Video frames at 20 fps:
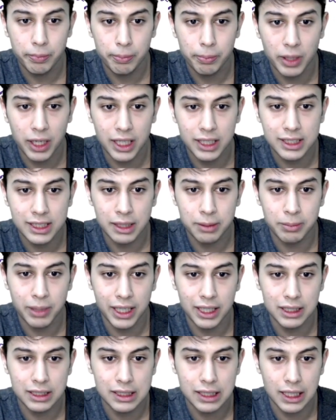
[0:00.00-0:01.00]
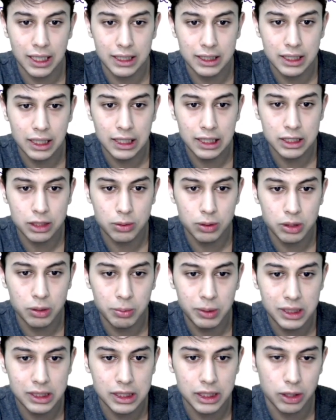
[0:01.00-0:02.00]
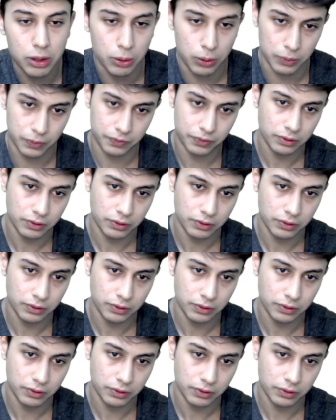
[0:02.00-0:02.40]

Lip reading: Plus and minus cancel. This will be 0.